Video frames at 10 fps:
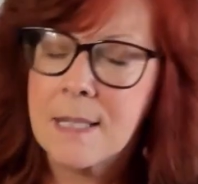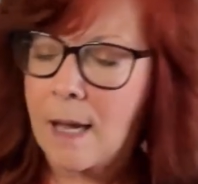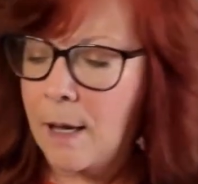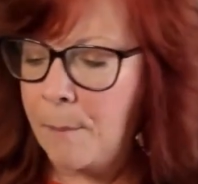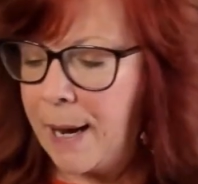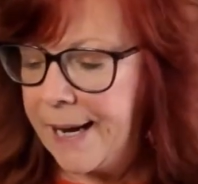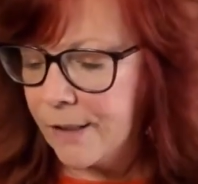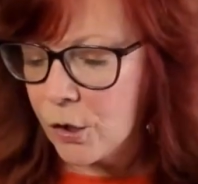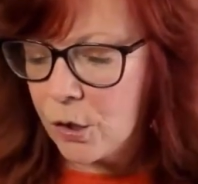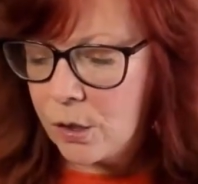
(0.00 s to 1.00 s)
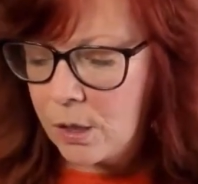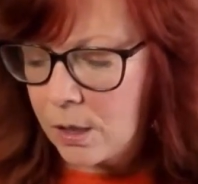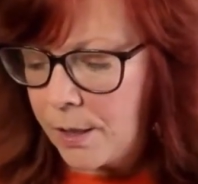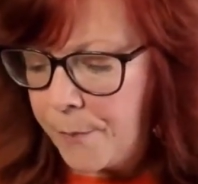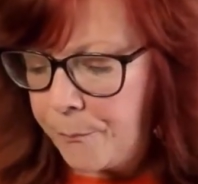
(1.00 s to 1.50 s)
handle
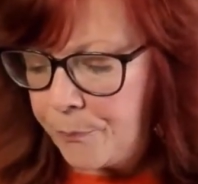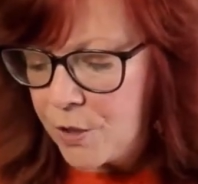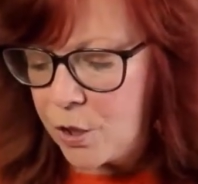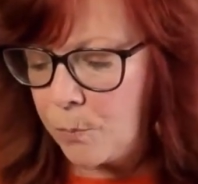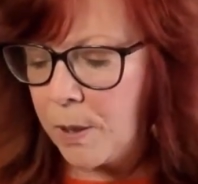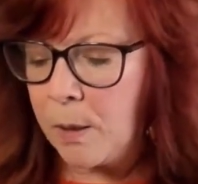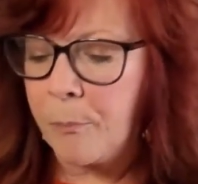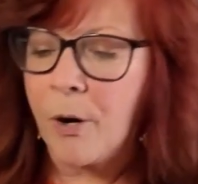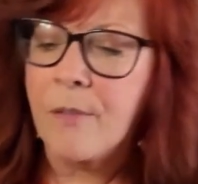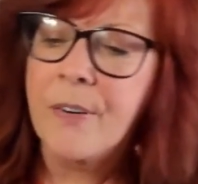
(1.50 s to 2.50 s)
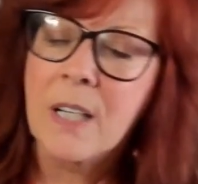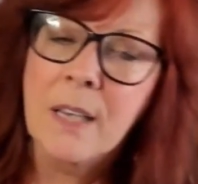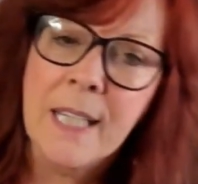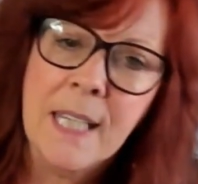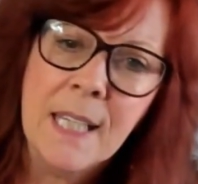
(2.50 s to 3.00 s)
to be
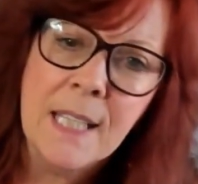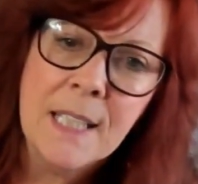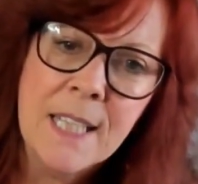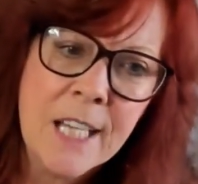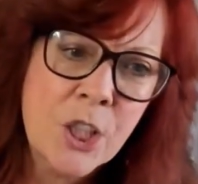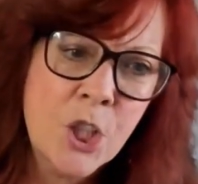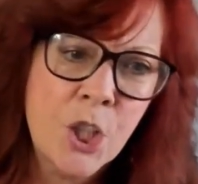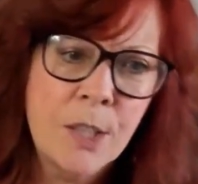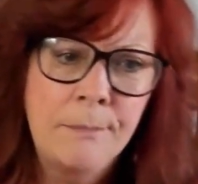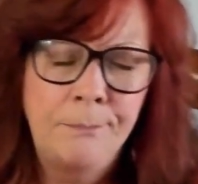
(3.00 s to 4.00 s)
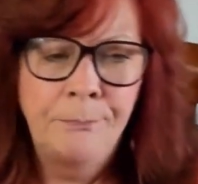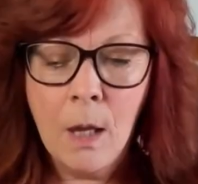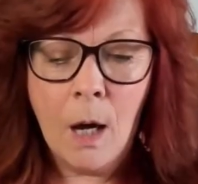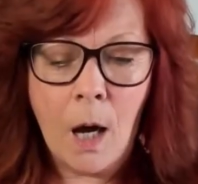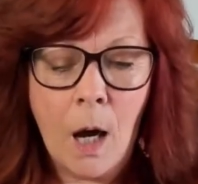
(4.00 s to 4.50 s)
perfectly textured.
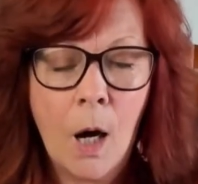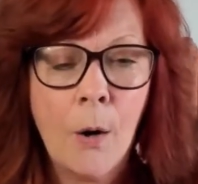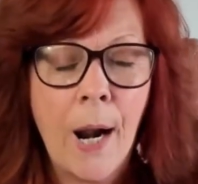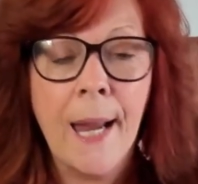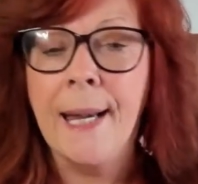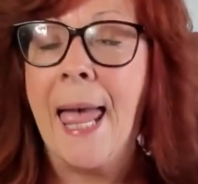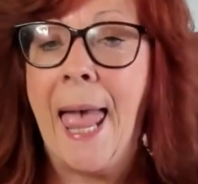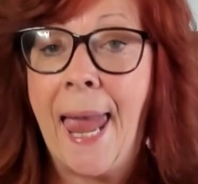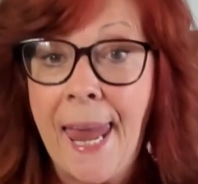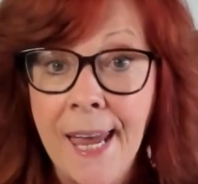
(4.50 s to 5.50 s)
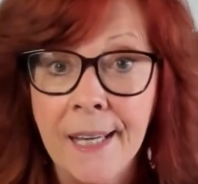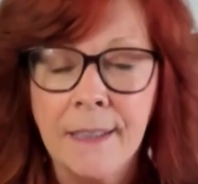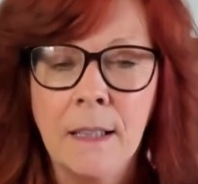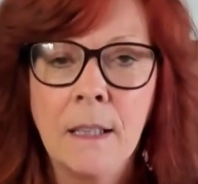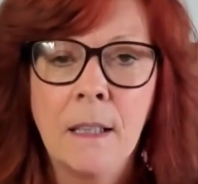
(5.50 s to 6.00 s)
All right. And
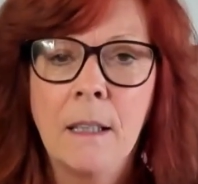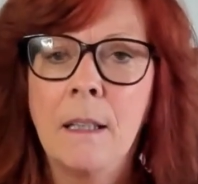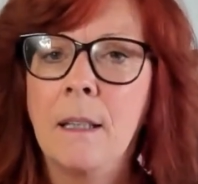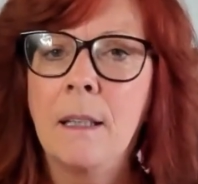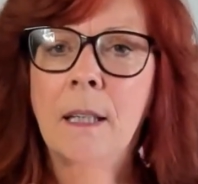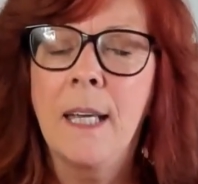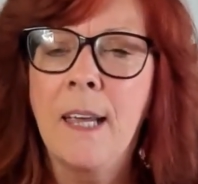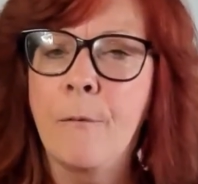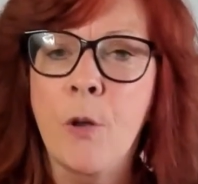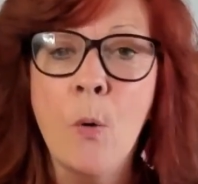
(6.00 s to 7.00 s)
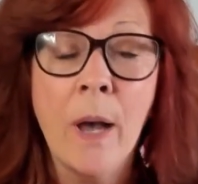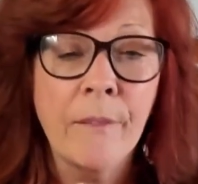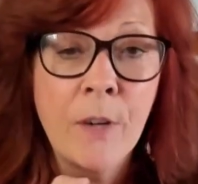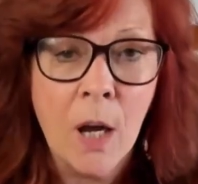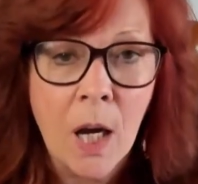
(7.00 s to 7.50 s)
if you have
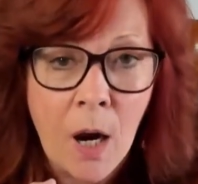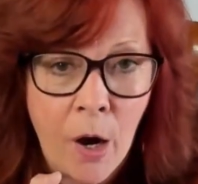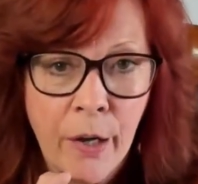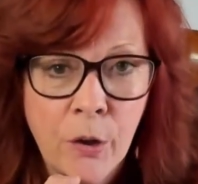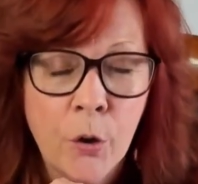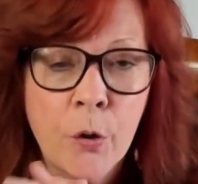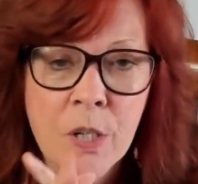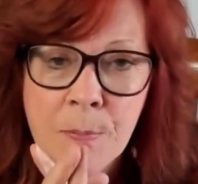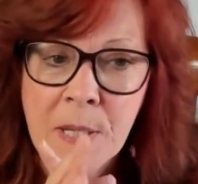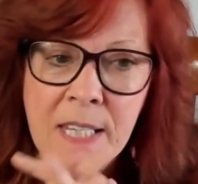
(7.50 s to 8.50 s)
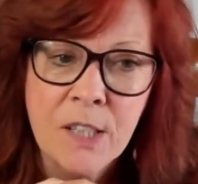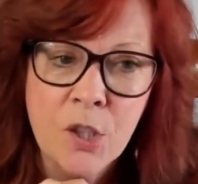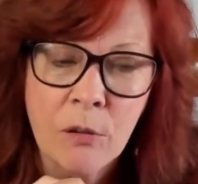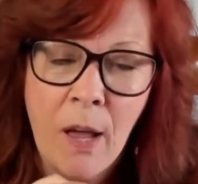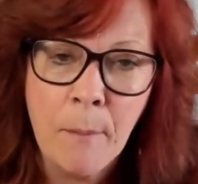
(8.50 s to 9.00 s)
not got your Christmas in
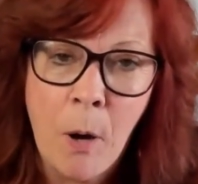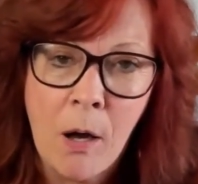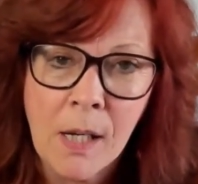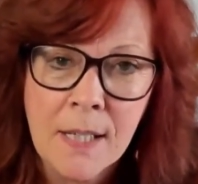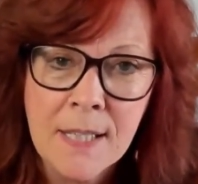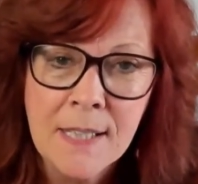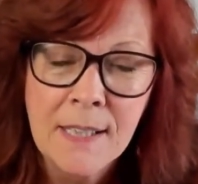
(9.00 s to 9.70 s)
July box,